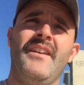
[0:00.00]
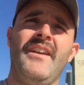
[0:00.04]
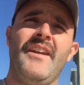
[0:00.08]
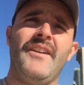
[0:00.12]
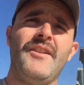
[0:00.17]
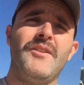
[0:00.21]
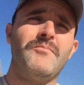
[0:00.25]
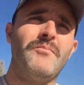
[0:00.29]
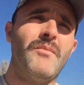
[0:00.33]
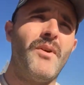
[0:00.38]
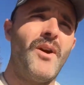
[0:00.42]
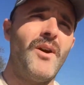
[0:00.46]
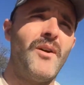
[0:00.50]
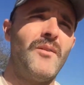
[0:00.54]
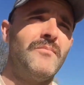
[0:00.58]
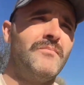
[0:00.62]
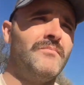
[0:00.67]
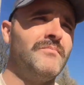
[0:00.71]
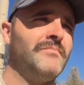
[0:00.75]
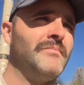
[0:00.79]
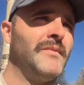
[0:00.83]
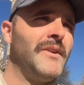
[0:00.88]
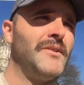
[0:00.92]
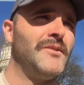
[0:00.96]
and the mob
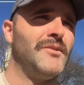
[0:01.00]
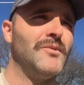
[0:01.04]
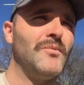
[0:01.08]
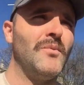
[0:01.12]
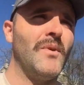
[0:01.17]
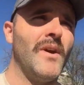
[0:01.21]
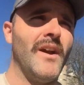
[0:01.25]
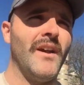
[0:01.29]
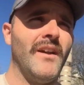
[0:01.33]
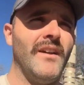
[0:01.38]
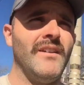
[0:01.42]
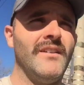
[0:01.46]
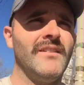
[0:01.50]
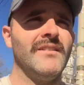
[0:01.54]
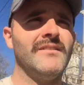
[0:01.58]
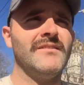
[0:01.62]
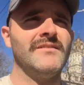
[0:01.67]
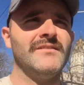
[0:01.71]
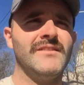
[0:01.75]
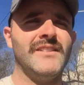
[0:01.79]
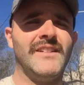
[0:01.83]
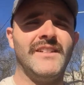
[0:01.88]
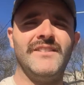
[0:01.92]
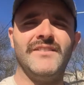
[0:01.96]
made their way
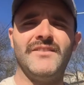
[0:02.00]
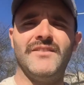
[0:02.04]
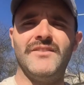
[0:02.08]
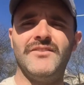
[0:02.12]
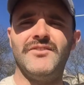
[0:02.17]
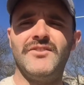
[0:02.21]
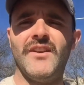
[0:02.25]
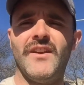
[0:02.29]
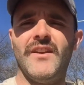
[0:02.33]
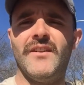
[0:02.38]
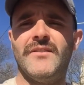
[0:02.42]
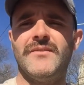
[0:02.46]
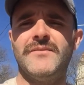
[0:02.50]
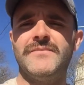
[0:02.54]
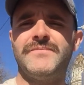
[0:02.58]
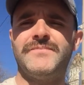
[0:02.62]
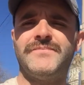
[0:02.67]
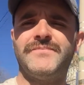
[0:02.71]
into the jail.